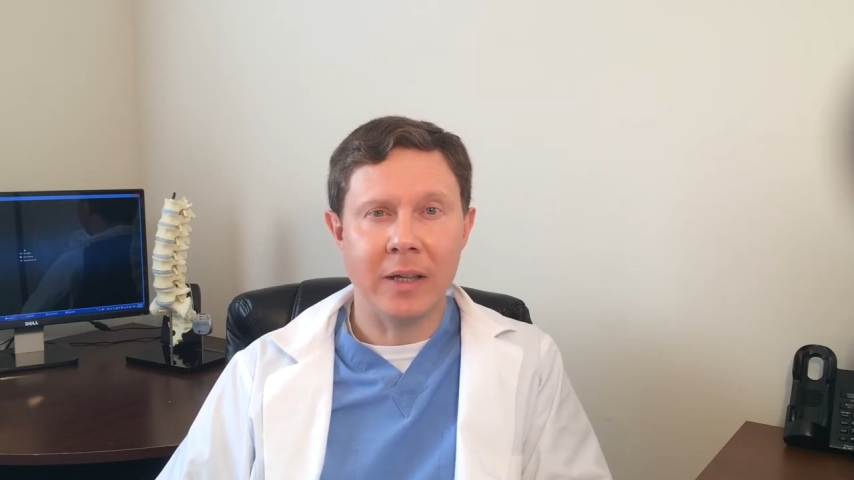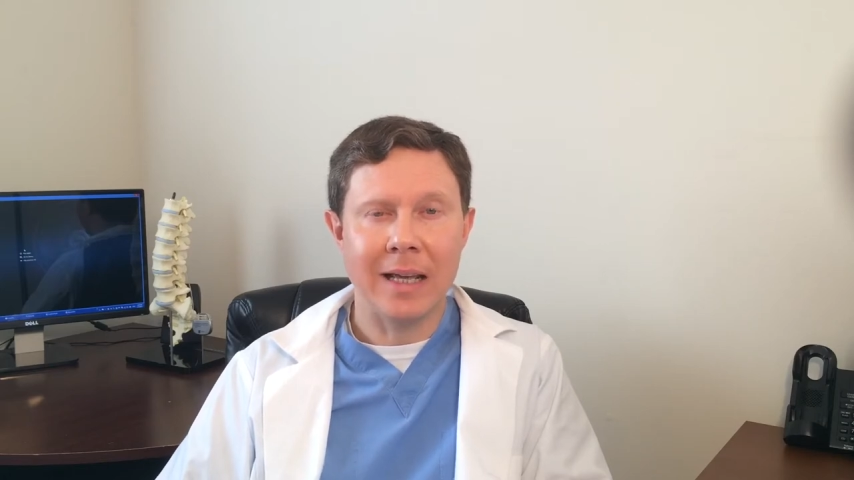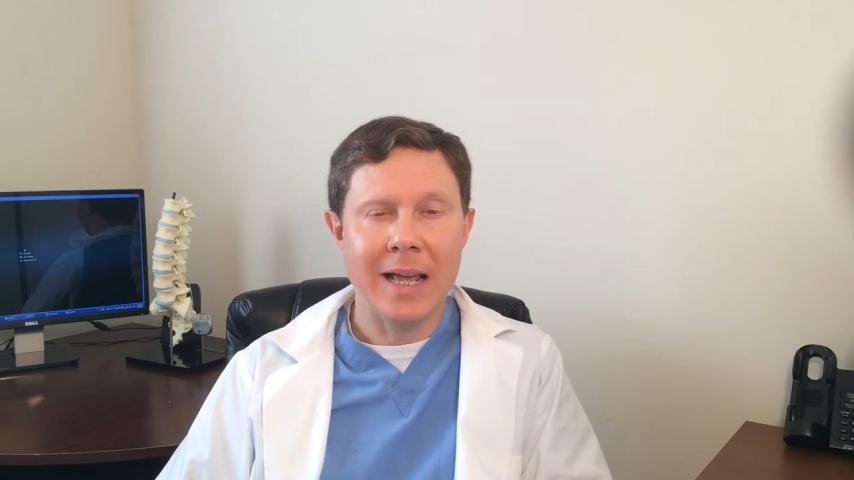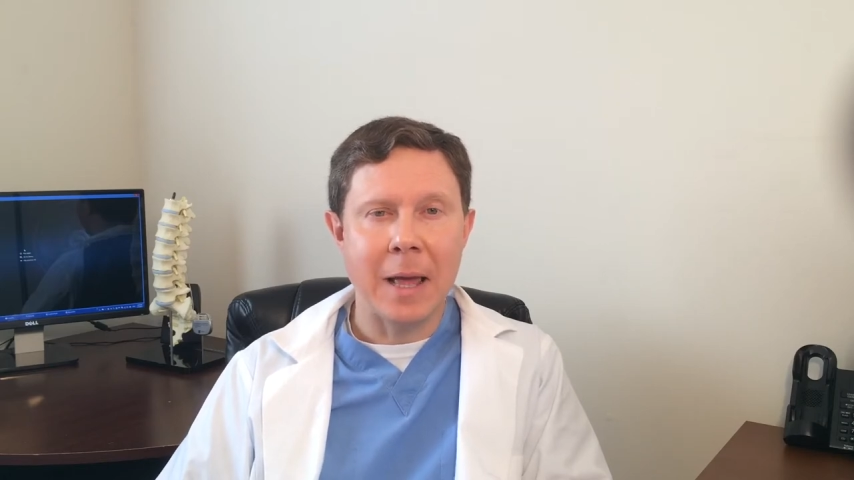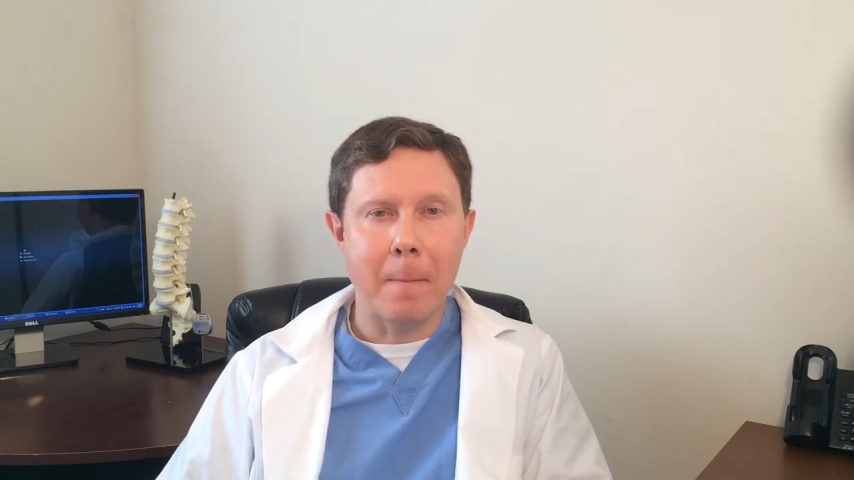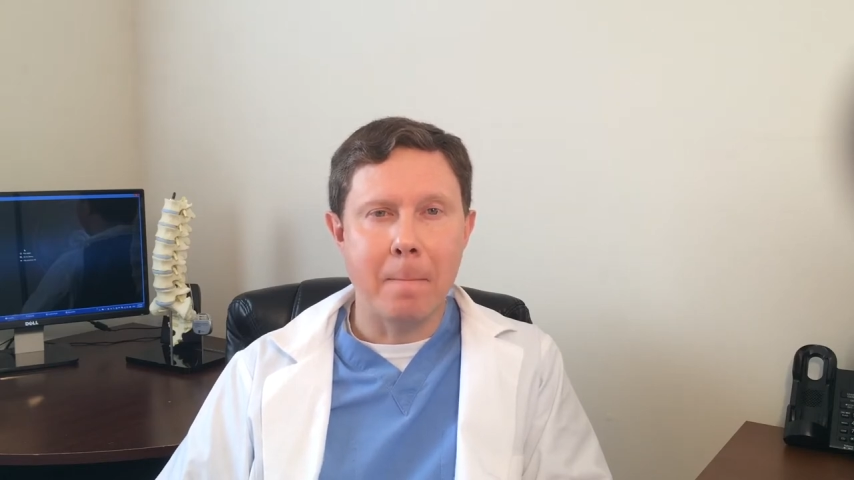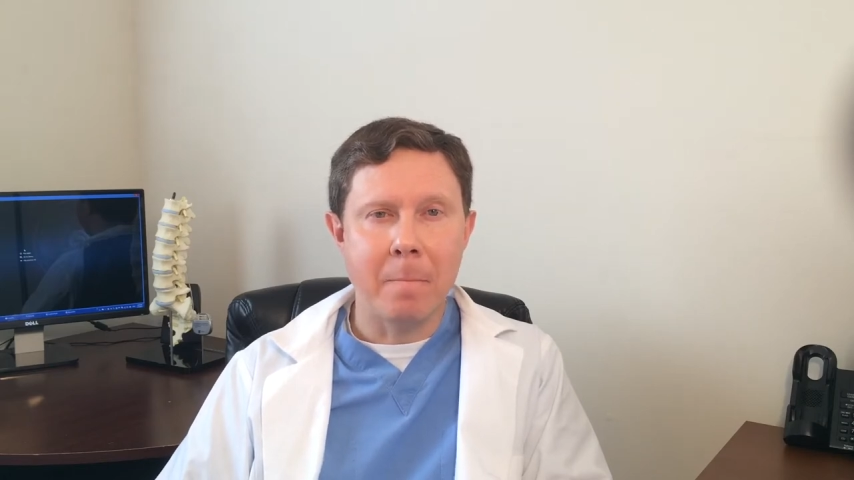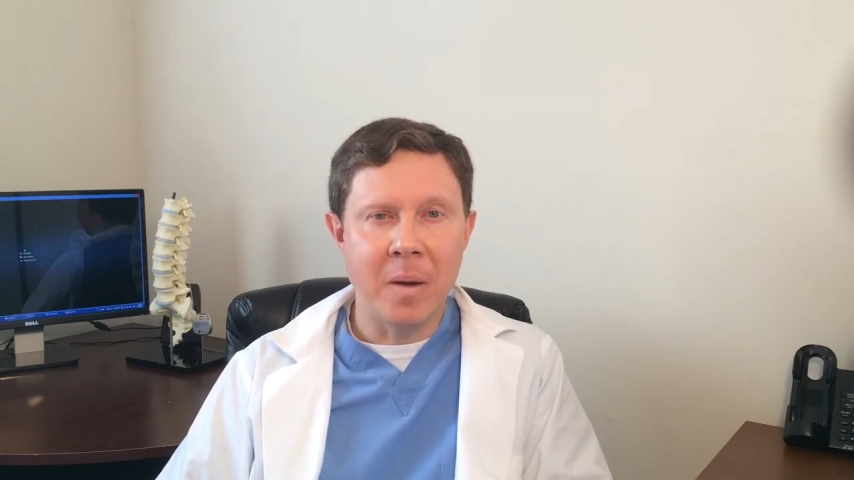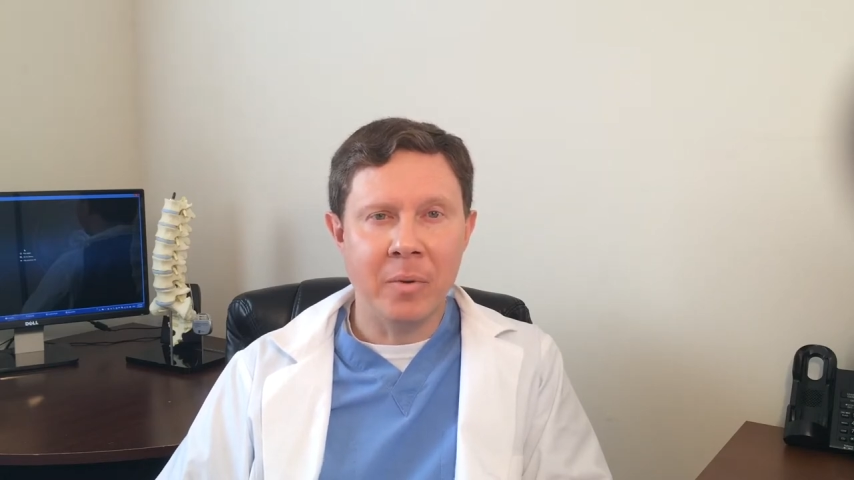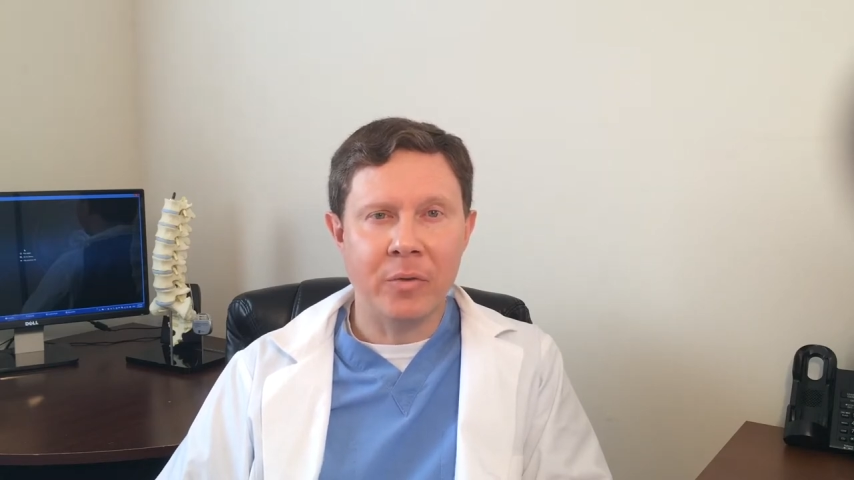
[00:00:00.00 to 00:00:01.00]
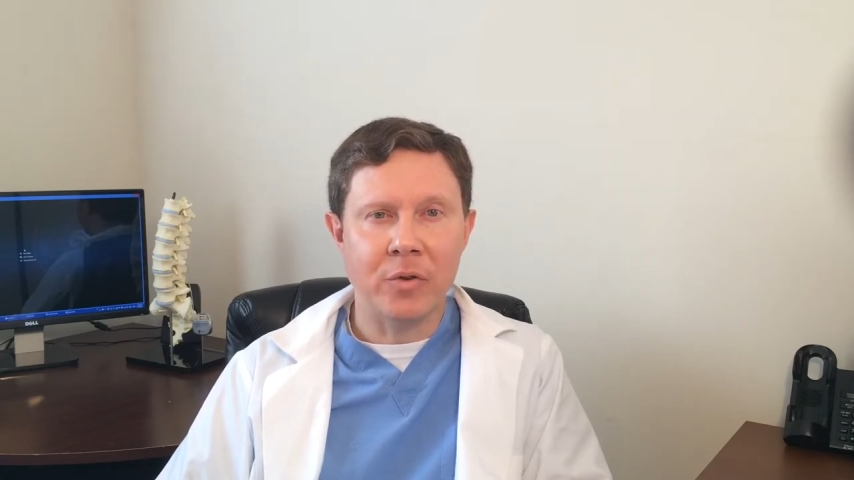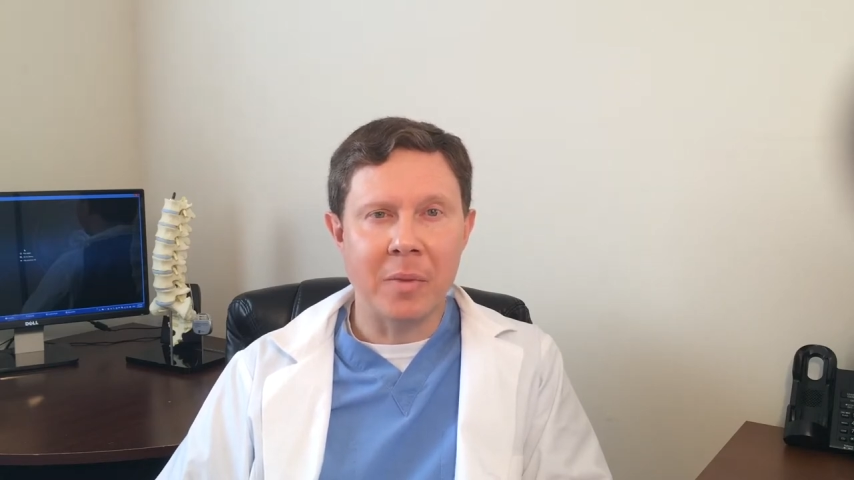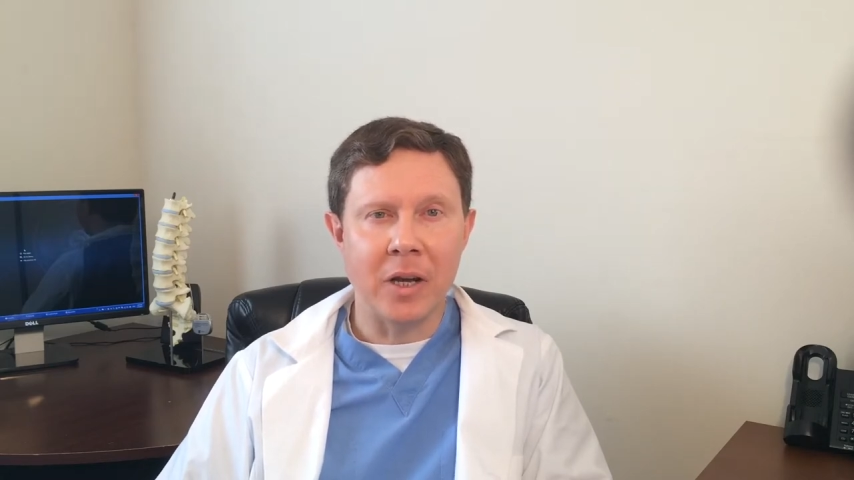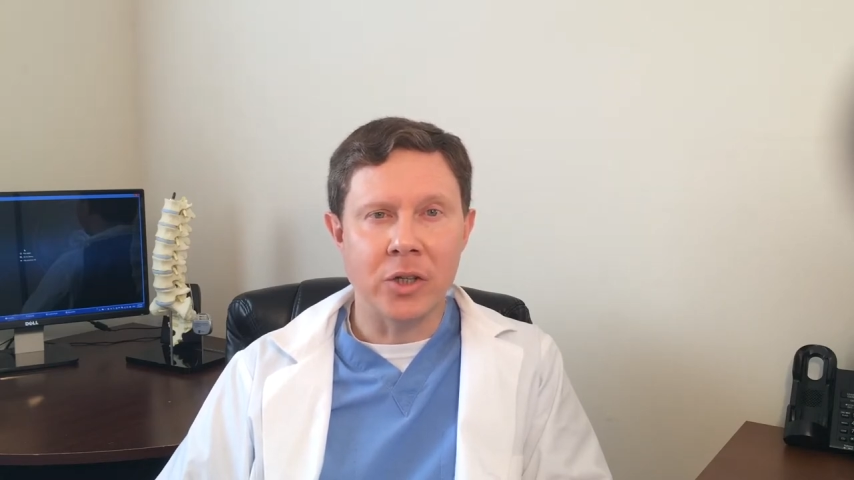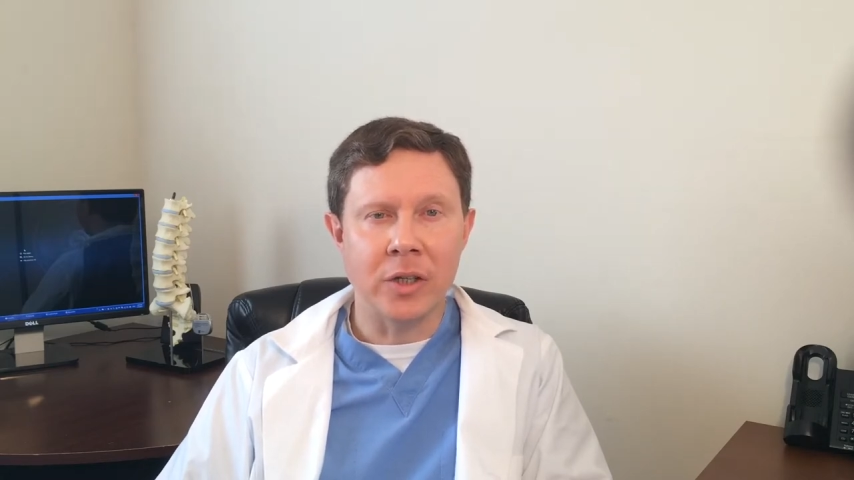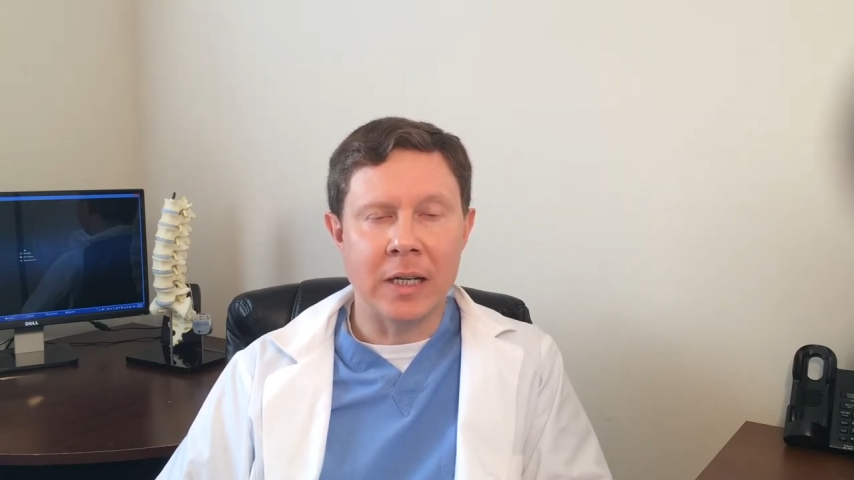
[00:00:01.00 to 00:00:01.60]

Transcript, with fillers: the memory formation,